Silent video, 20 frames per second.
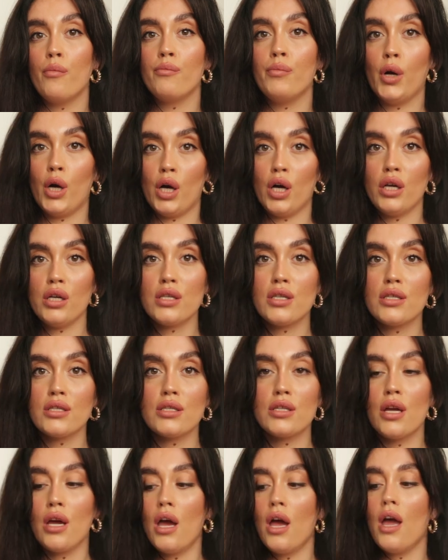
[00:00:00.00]

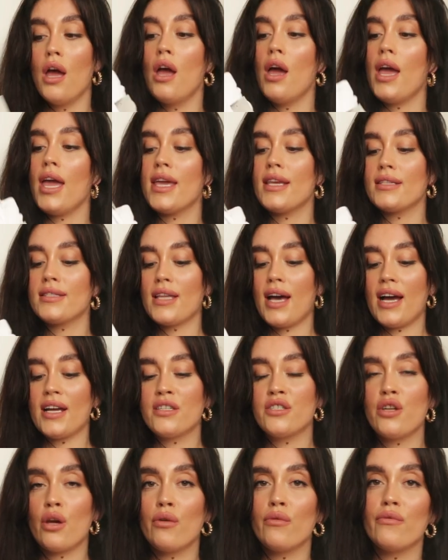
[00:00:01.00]
bust, is that I
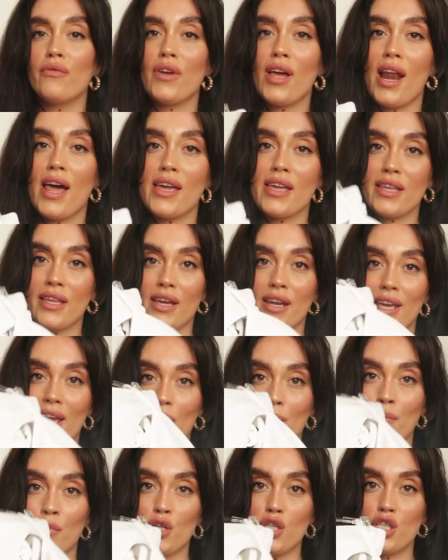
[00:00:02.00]
don't feel like you're gonna
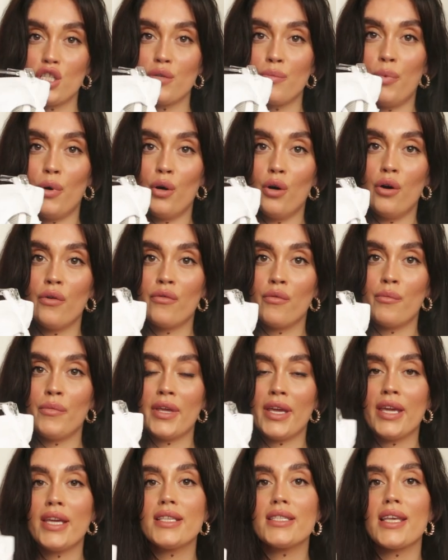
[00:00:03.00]
get much support from
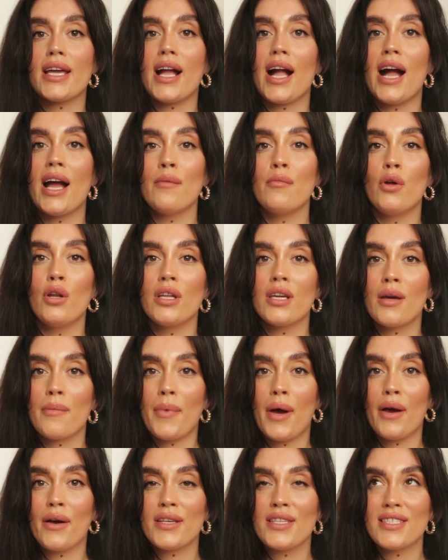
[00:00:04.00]
these. Like, I'm only
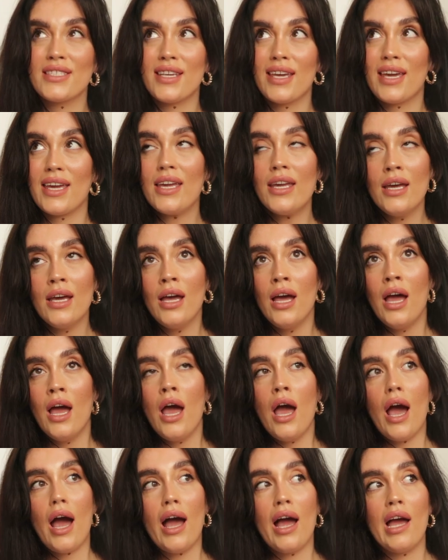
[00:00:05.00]
about a C,
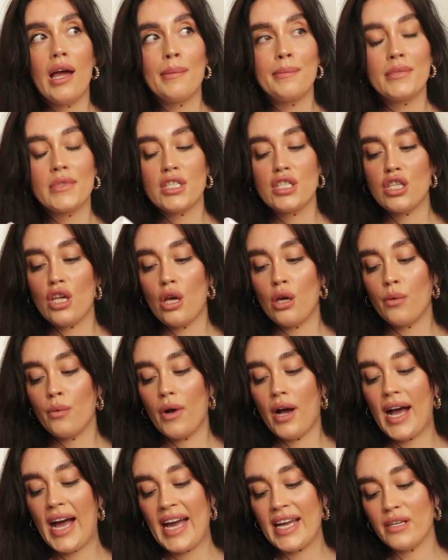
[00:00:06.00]

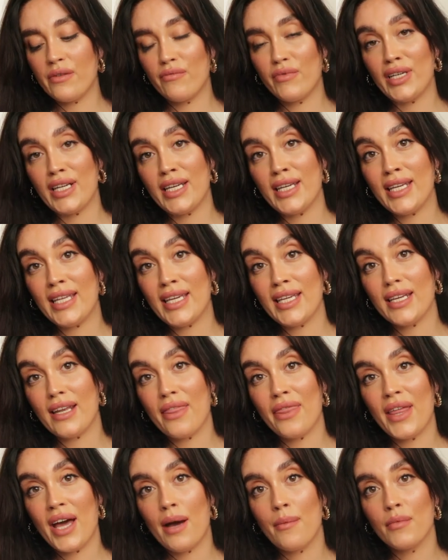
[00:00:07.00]
so I don't really need
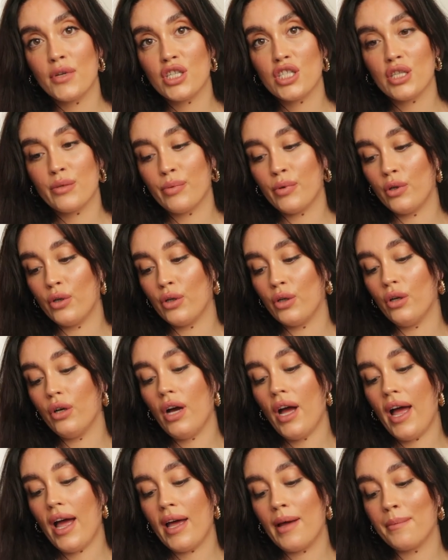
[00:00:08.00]
that much
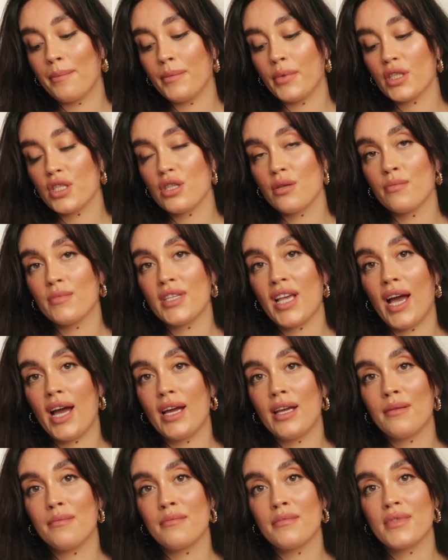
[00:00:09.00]
support, but
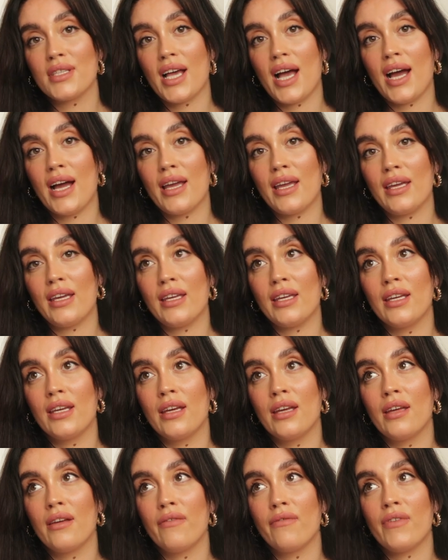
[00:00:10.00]
sometimes I
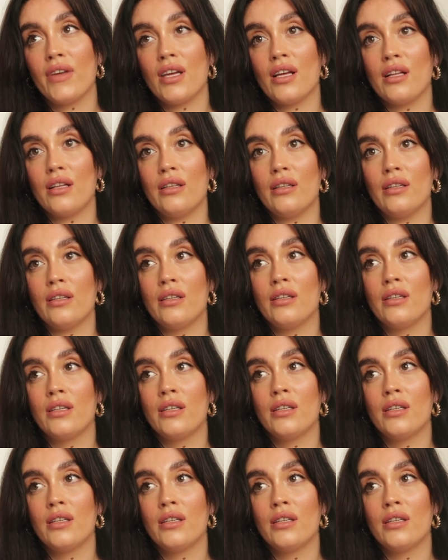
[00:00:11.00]
feel